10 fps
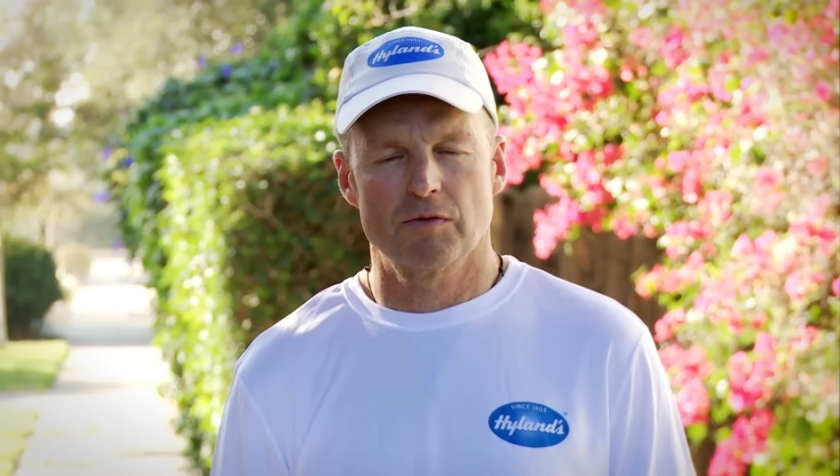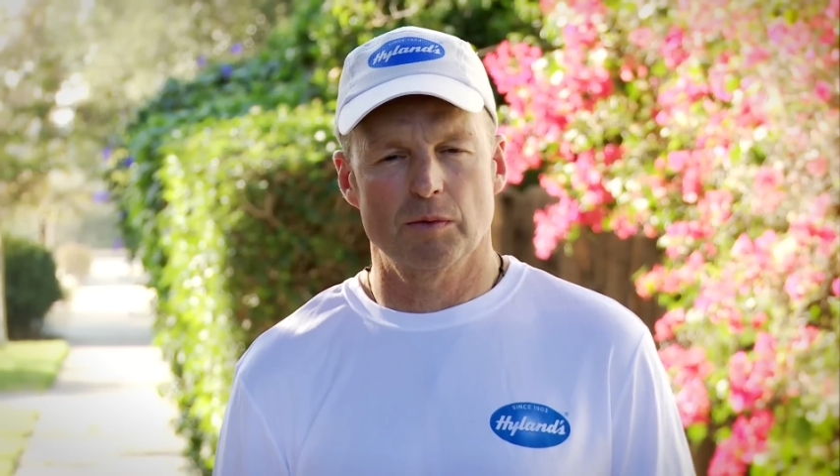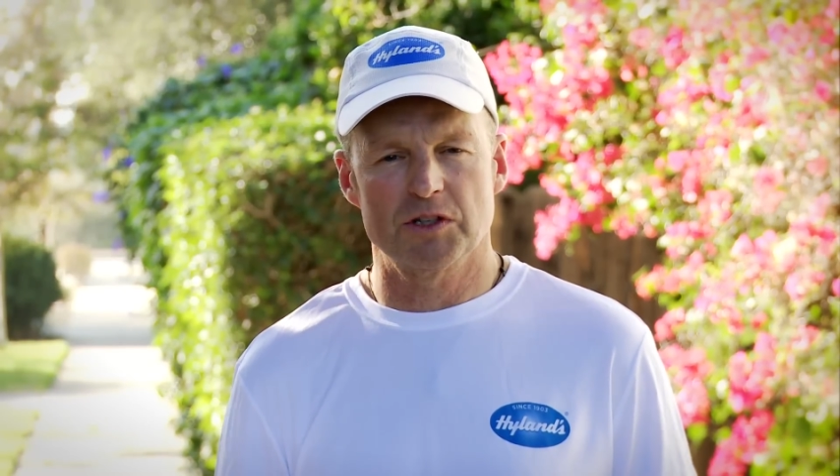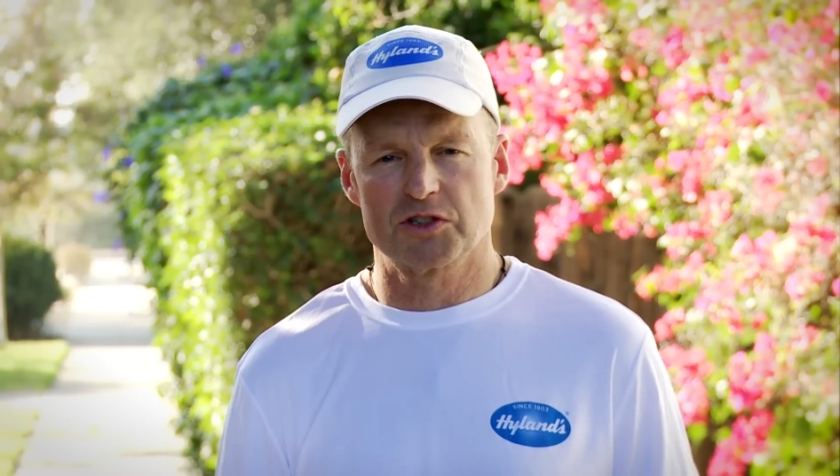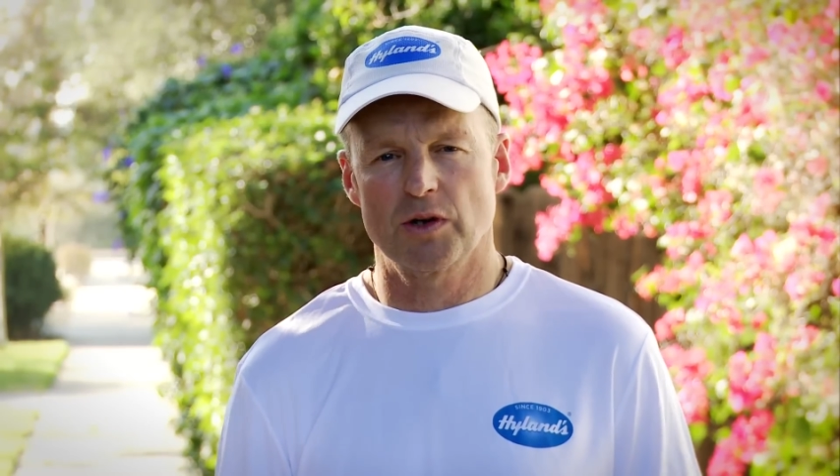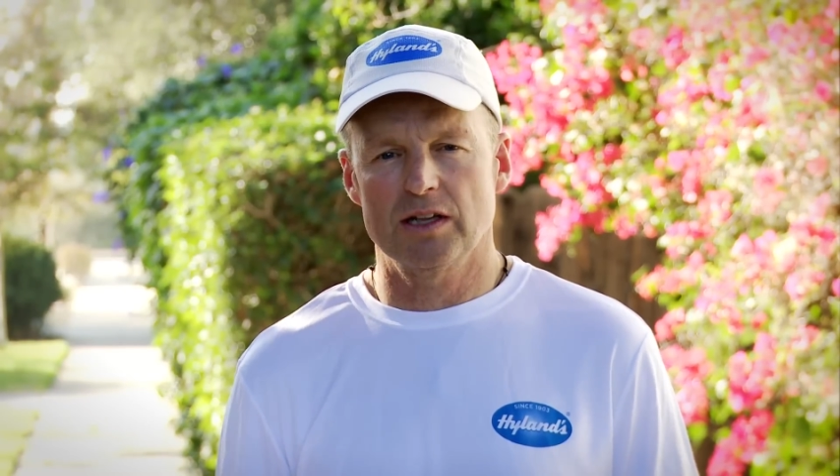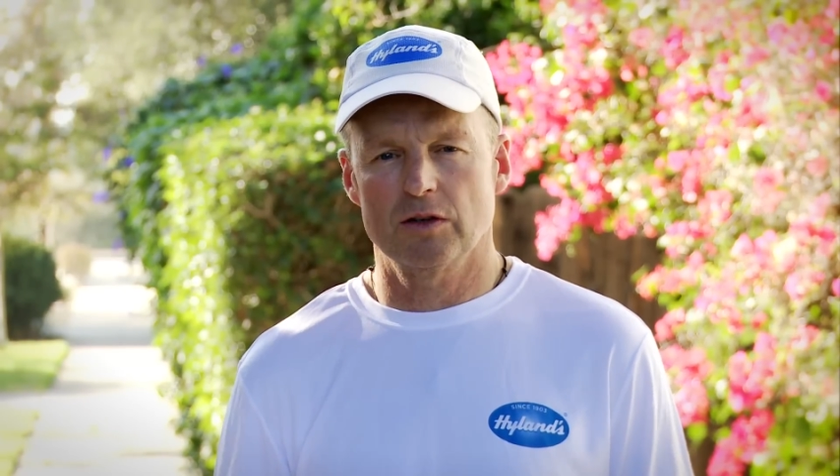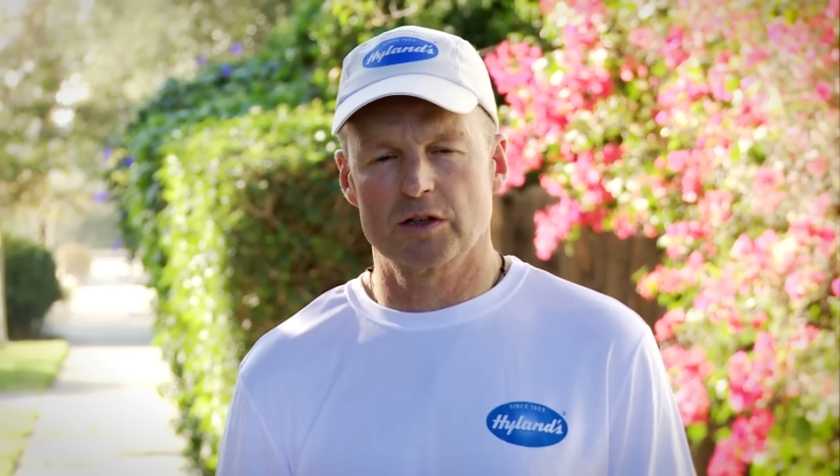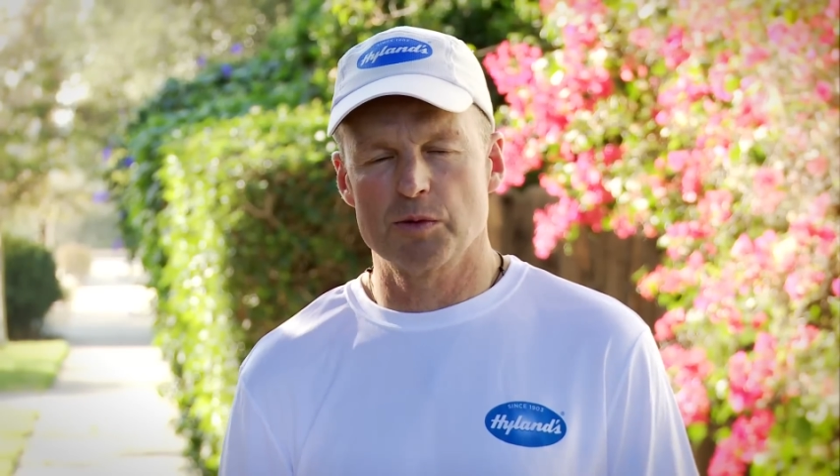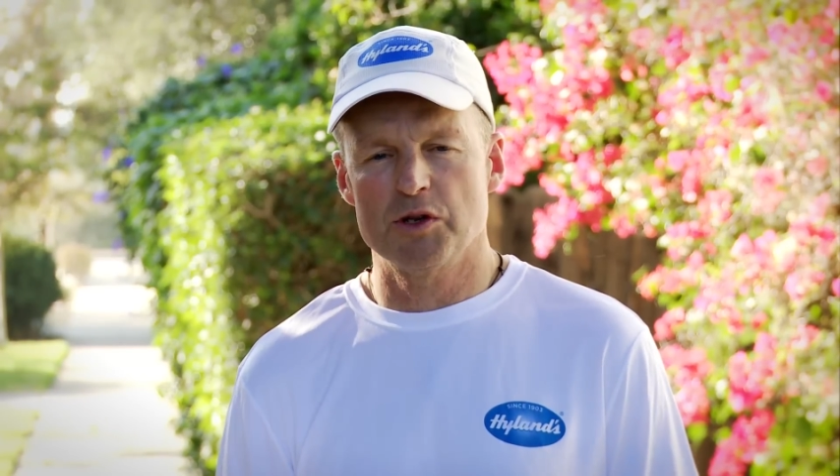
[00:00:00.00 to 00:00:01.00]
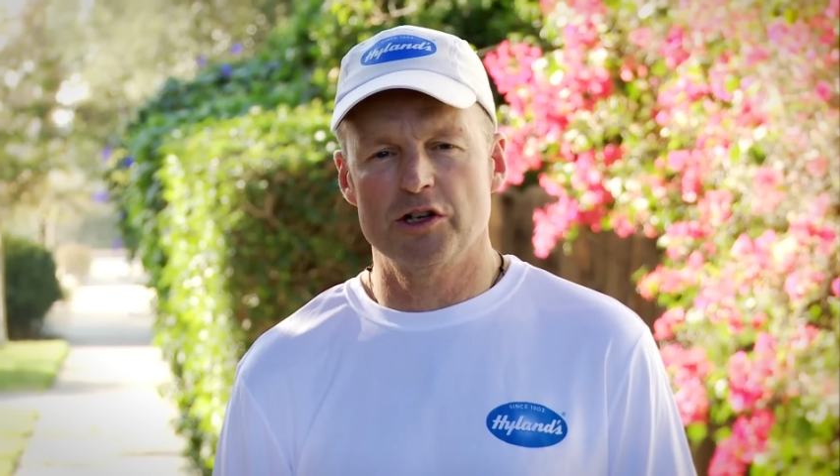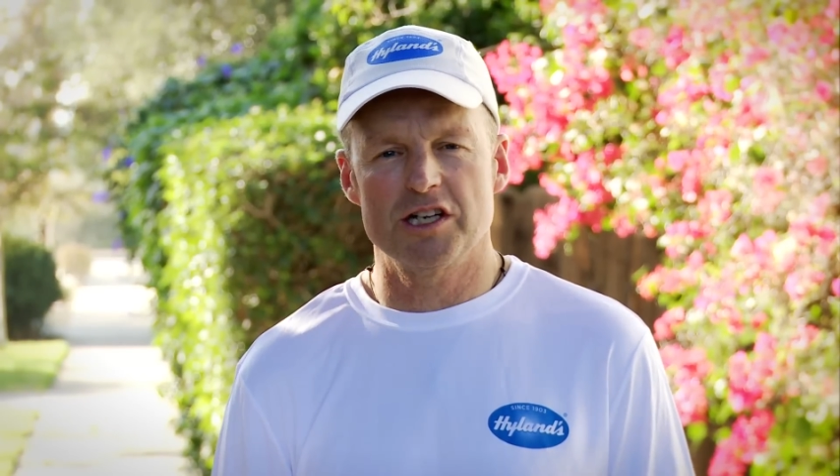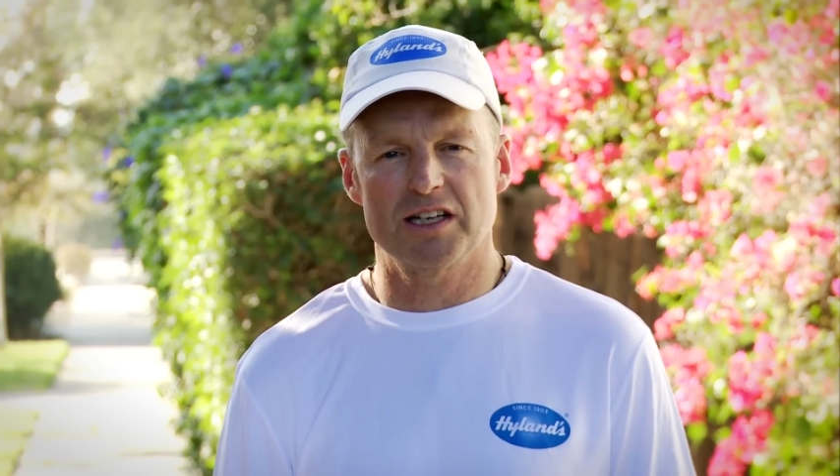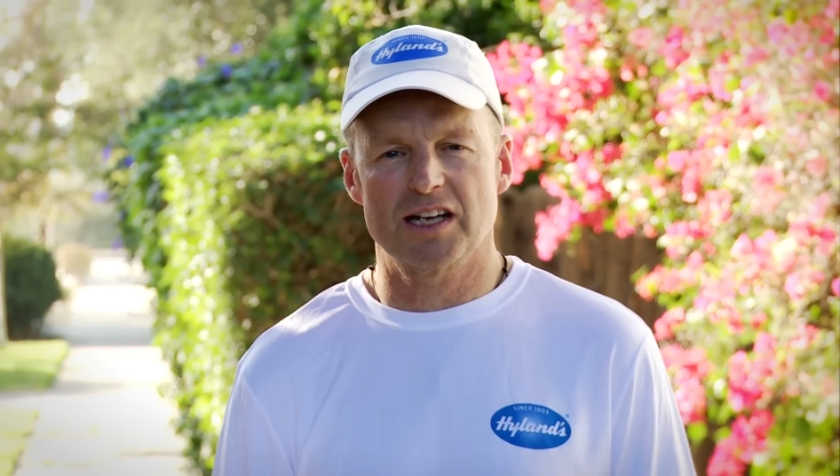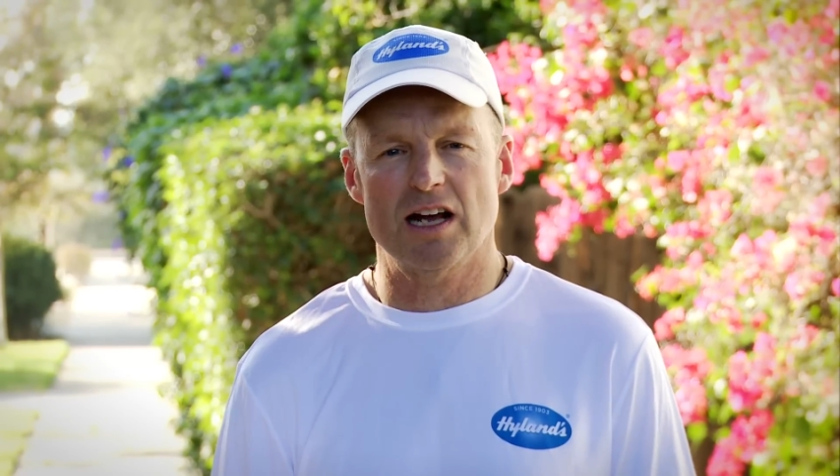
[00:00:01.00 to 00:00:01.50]
from this great little
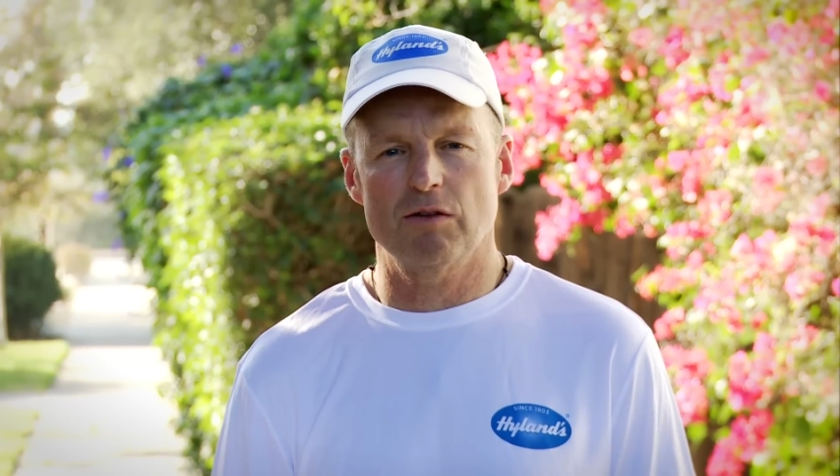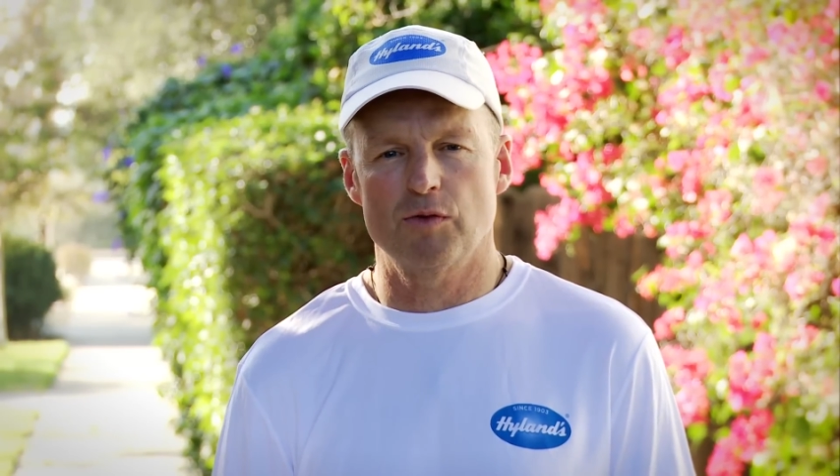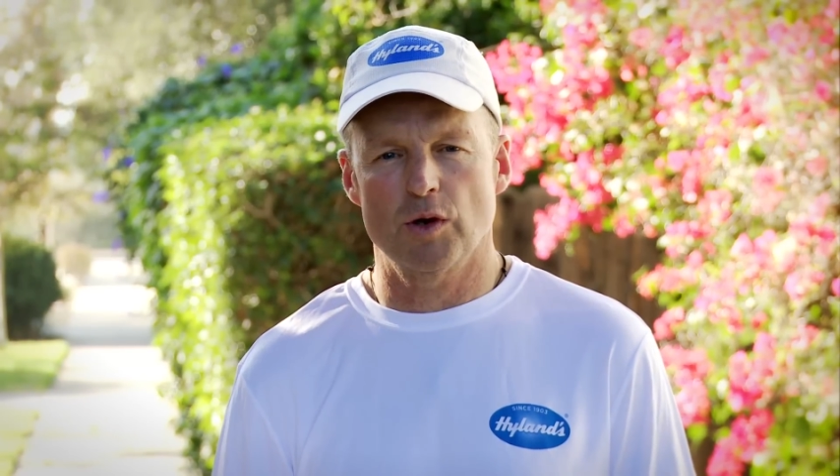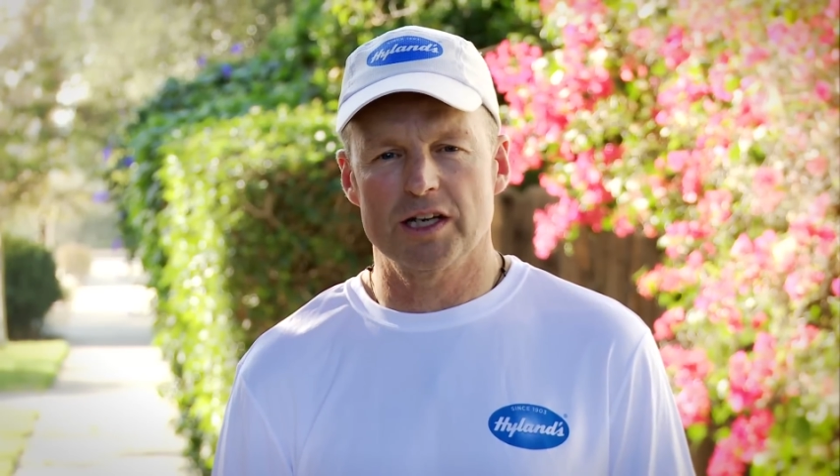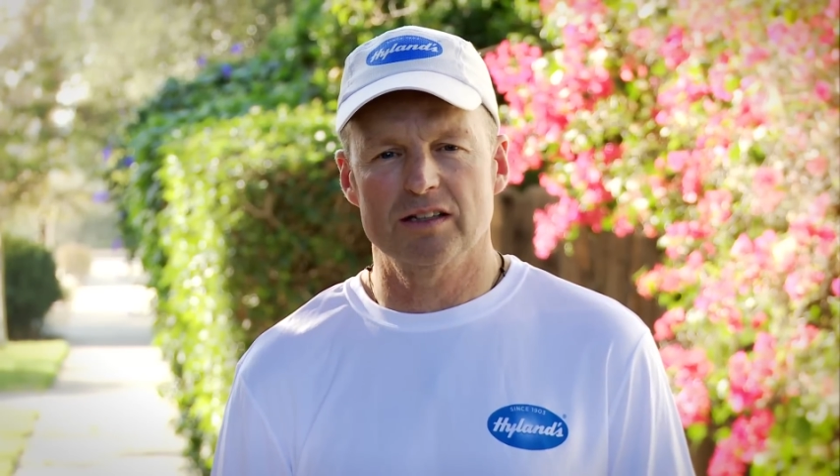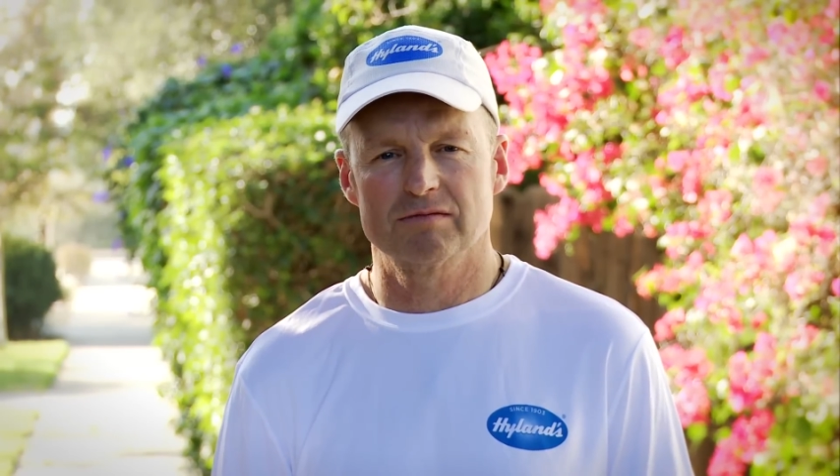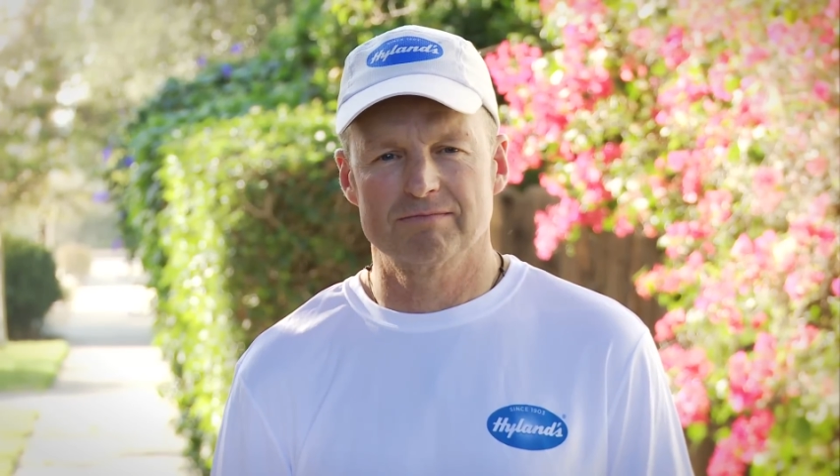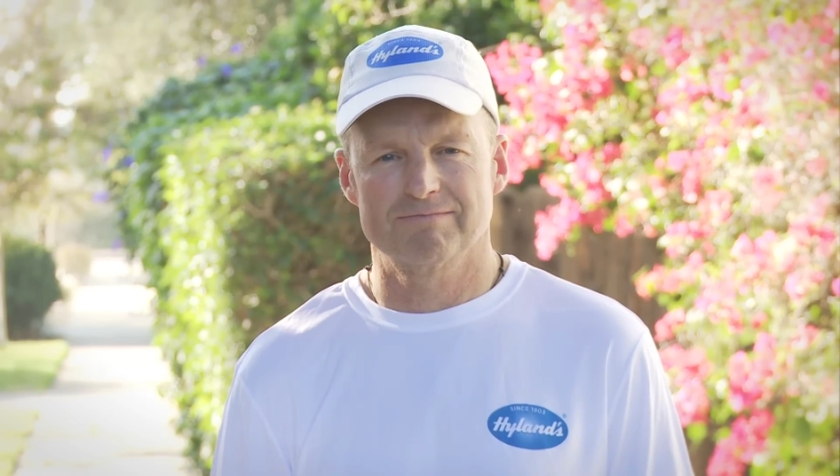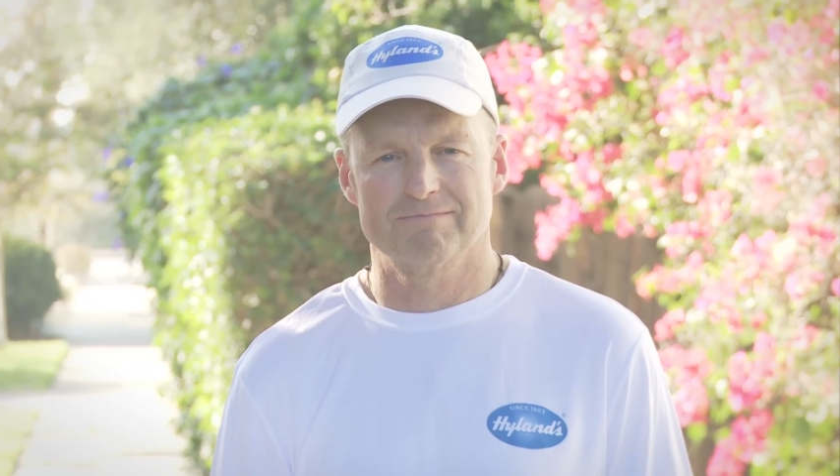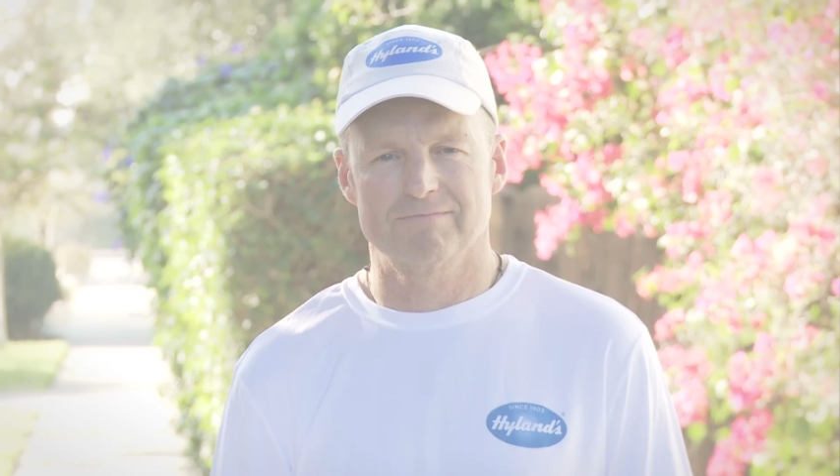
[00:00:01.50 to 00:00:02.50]
community in California.